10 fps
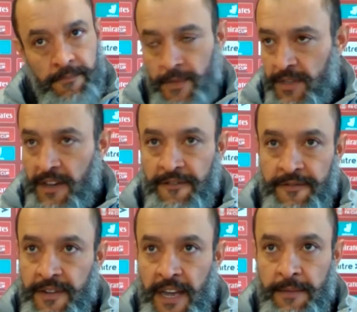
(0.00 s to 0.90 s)

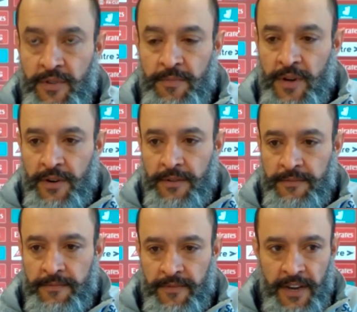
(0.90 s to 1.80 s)
Tough game tomorrow.
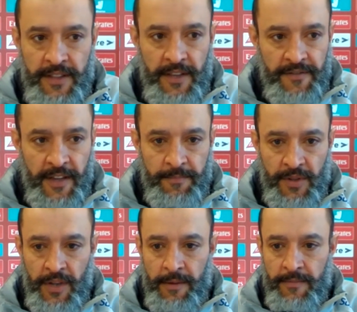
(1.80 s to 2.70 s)
Very tough game to
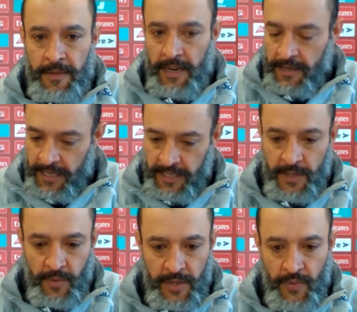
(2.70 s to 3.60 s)
go. And this is
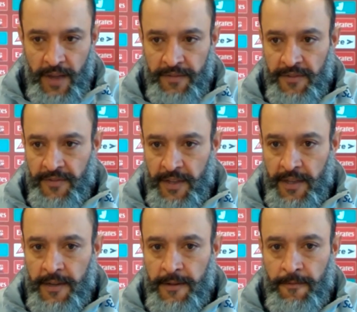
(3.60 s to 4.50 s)
what we have to think.
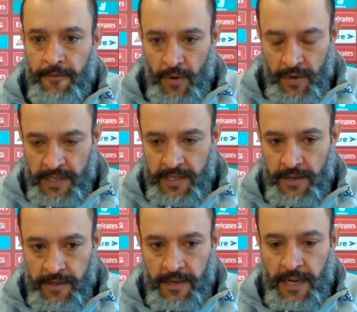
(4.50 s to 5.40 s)
Focus
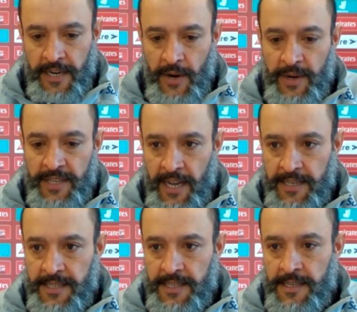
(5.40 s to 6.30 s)
on our
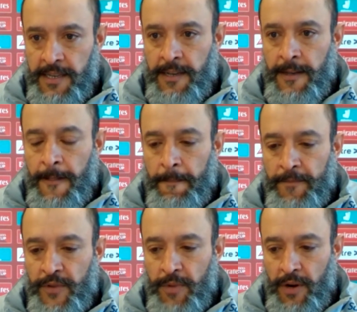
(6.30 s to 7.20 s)
tasks
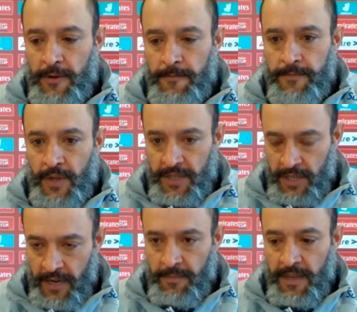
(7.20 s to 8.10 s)
tomorrow, because it's going
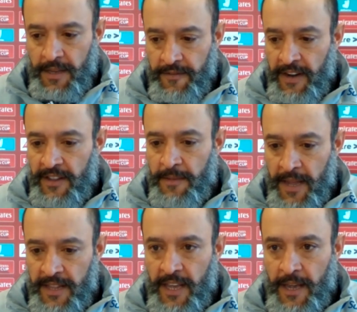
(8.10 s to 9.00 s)
to be a very
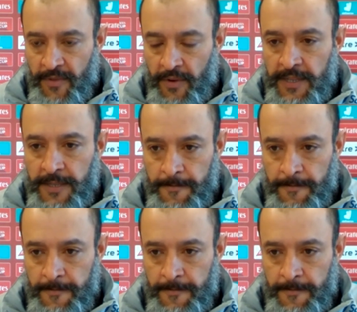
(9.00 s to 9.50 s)
demanding game for us.